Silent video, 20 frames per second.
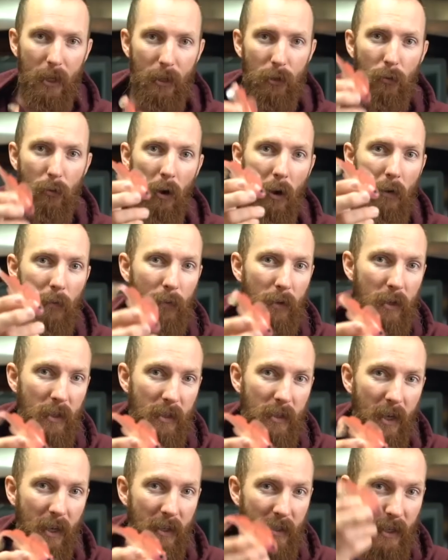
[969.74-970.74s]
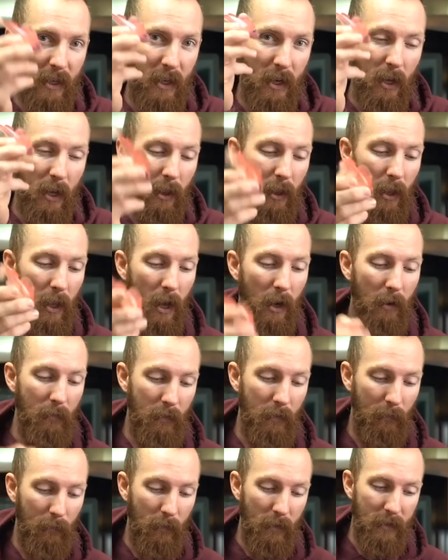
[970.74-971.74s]
They do offer these things in a lot of
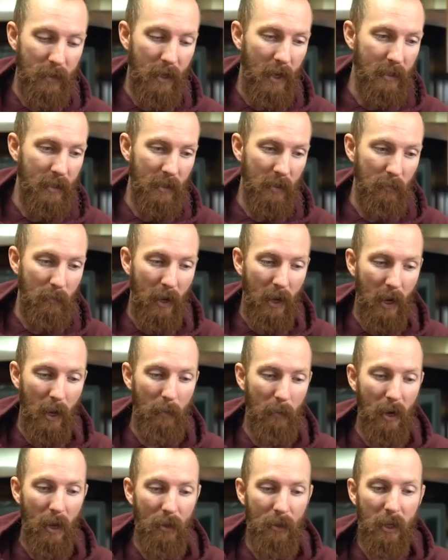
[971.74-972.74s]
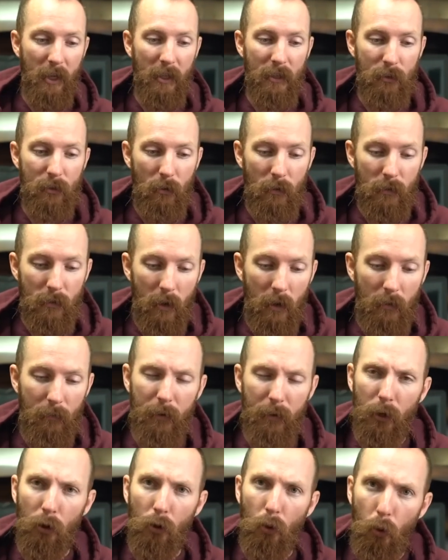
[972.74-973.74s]
different sizes, man. I mean, I think it starts off
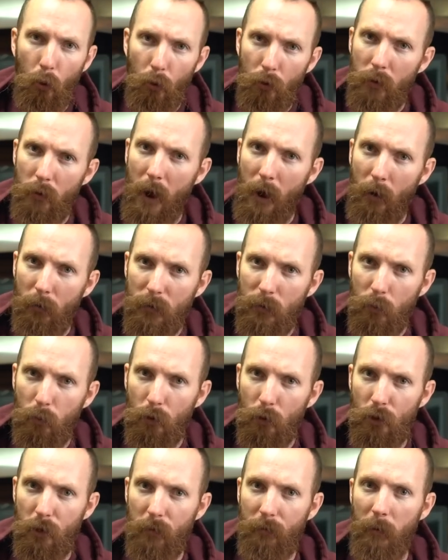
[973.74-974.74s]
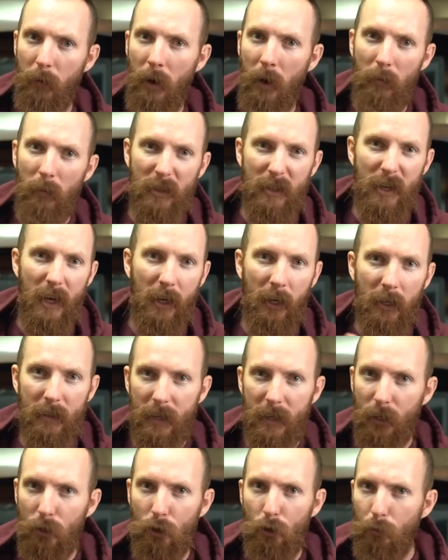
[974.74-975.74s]
at a quarter ounce, which if I'm not mistaken is
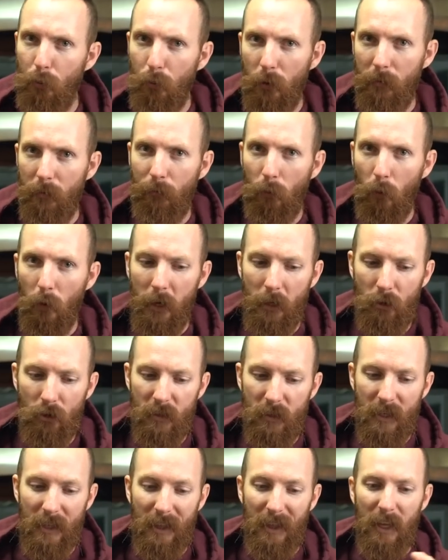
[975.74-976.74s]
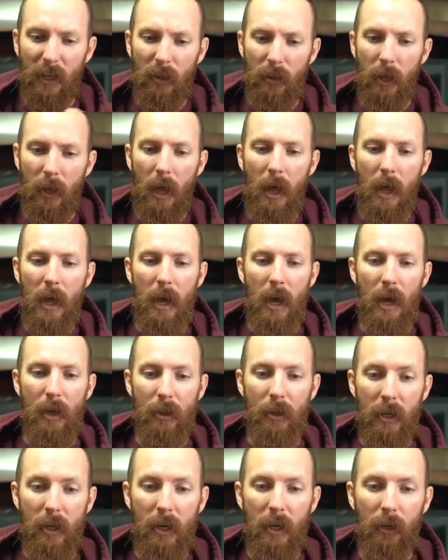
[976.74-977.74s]
like 2.4 inches in length.
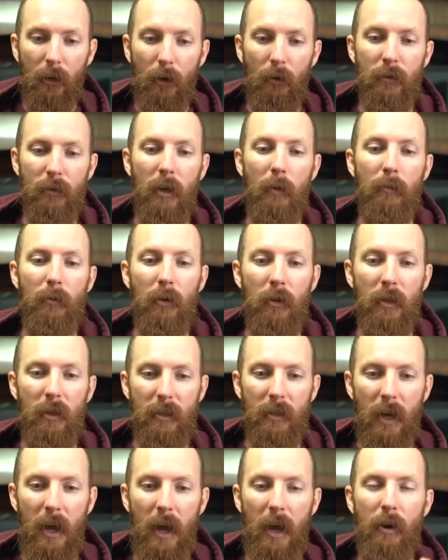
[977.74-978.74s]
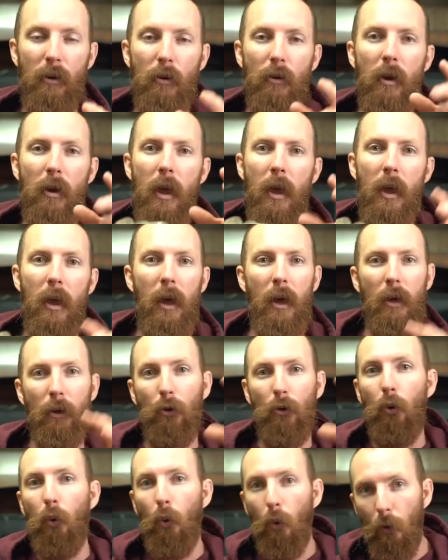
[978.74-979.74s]
And then it goes up to these higher uh,
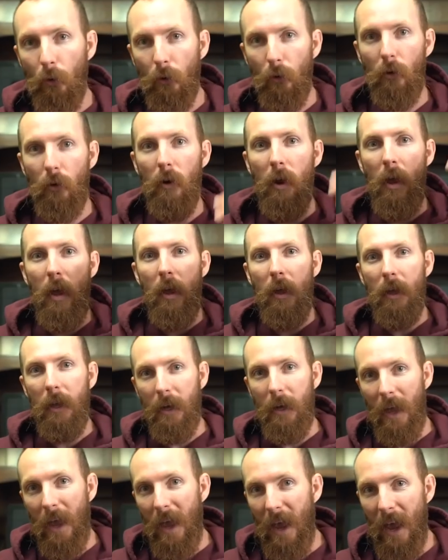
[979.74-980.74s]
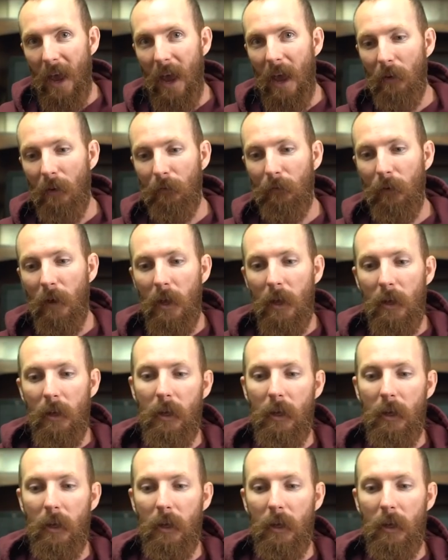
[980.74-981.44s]
quarter and half.